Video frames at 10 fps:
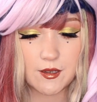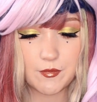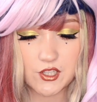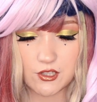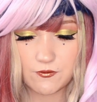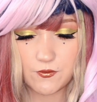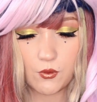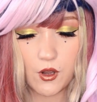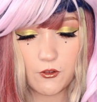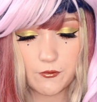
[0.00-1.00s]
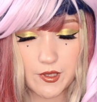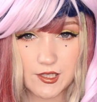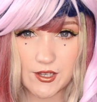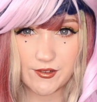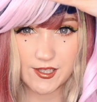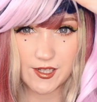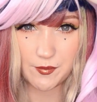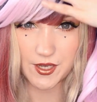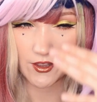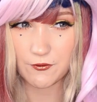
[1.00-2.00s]
That might just fall off because there isn't a
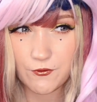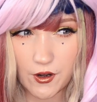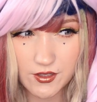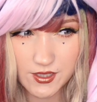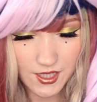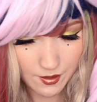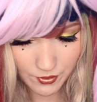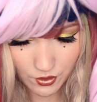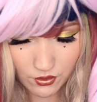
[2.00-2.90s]
bit at the front to keep it